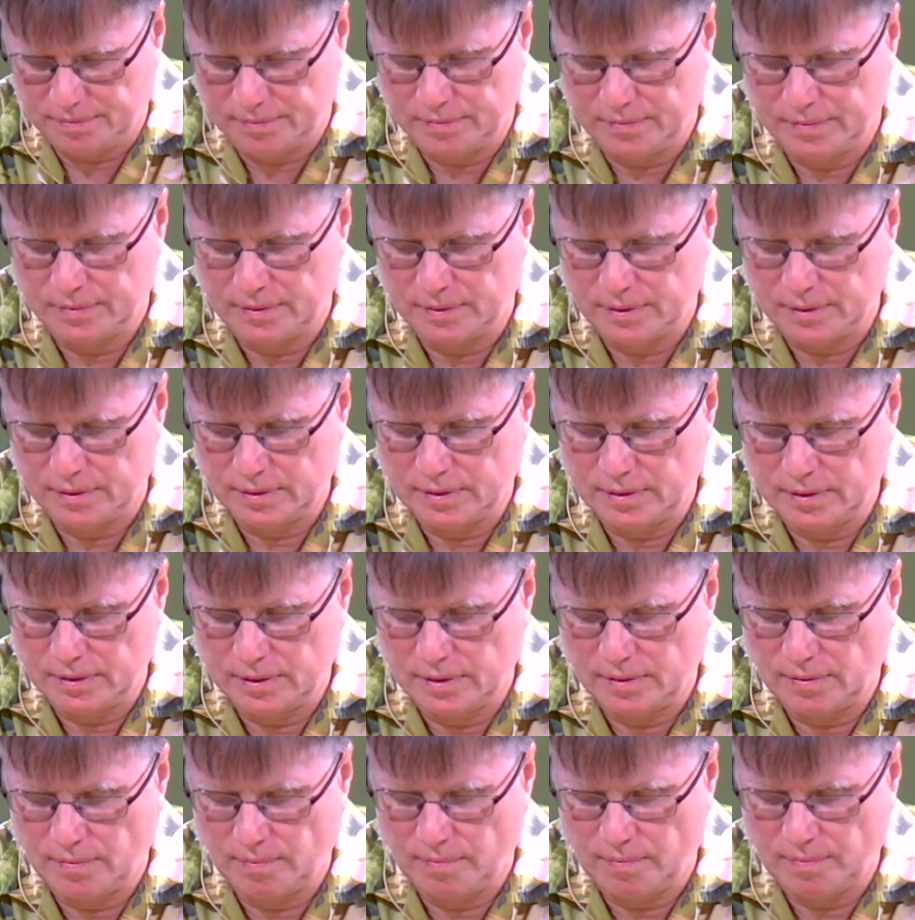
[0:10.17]

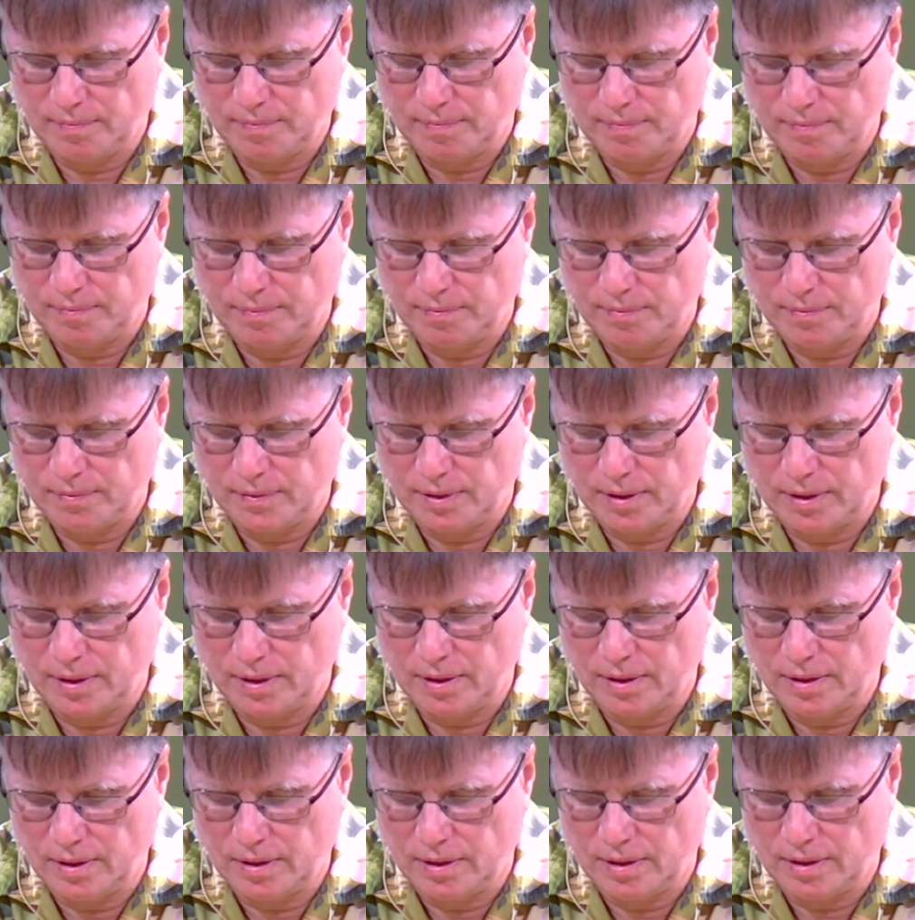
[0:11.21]

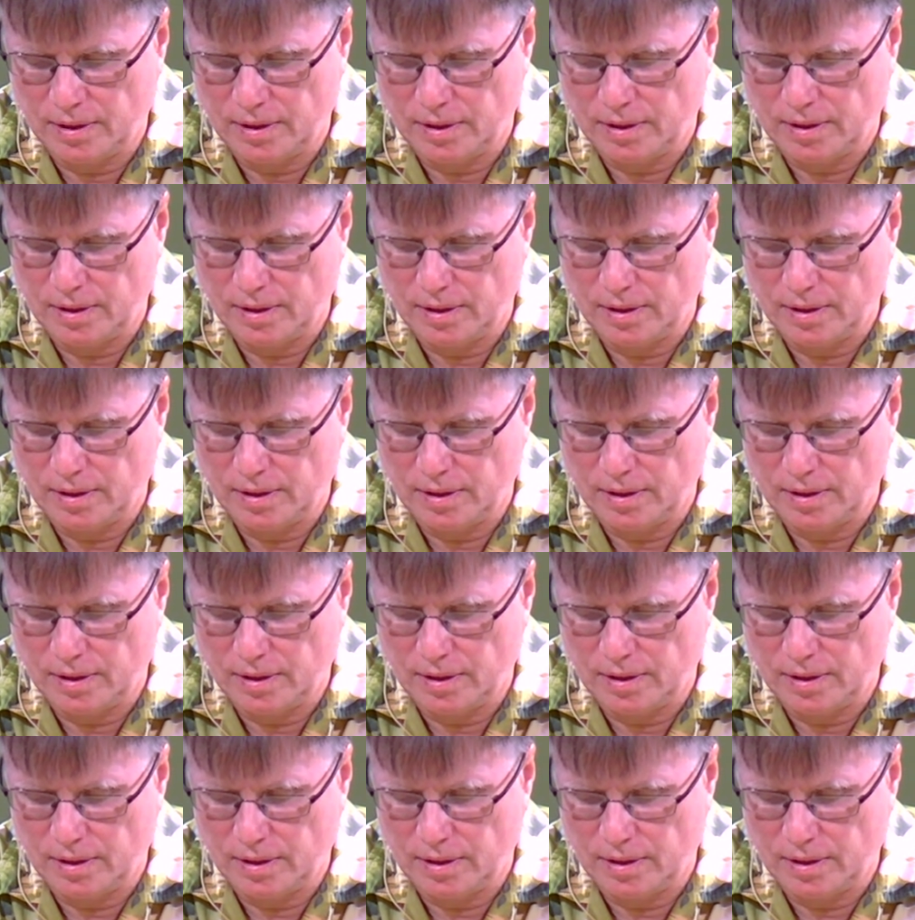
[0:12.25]
Nothing is said.